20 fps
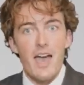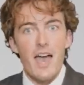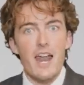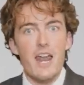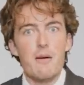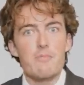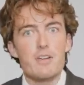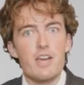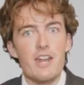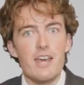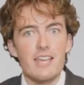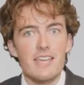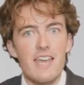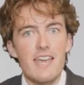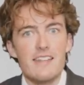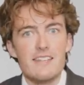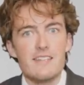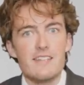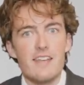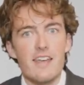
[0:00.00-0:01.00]
and I'm gonna
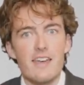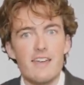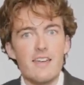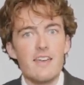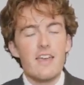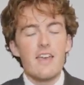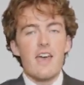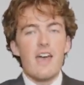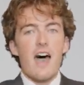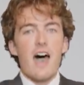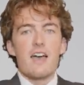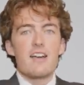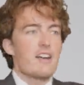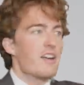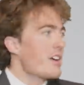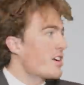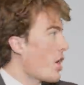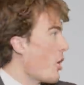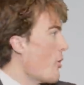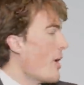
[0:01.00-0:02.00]
get you. I'm
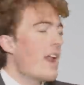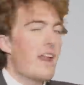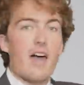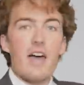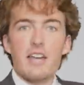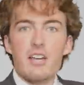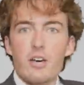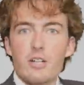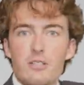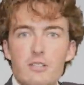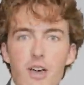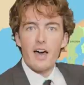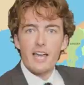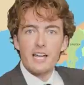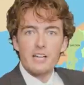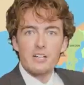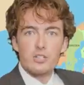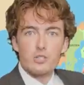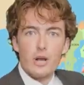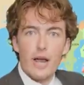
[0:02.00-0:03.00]
gonna go in, I
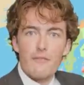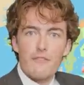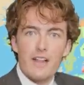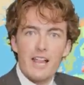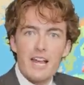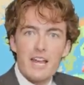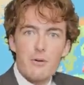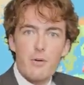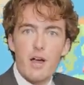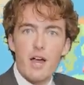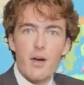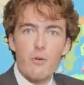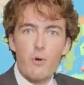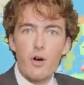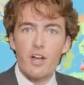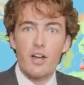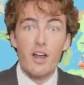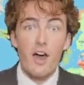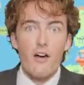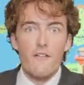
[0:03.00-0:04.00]
can travel anywhere I
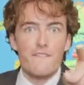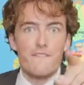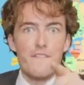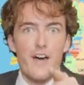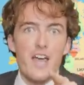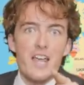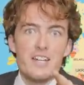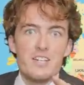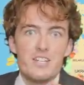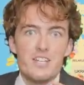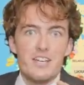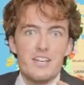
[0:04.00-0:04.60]
want and I'll find